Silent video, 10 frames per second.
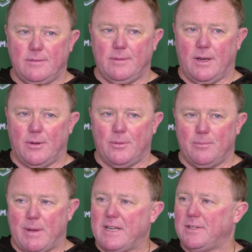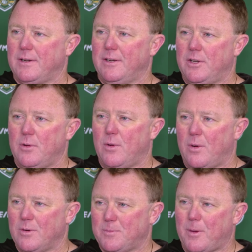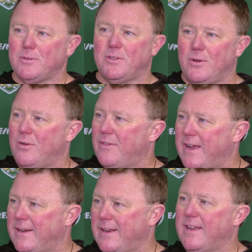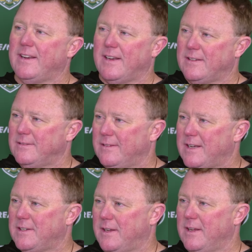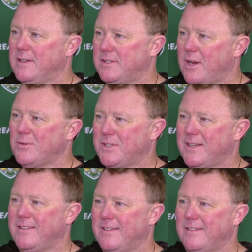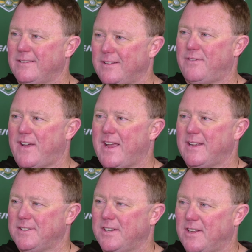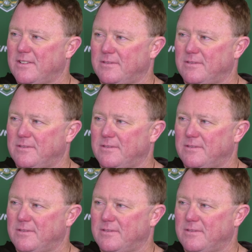you know, basically do what we're supposed to do on fan day and let the kids go see the fans, you know.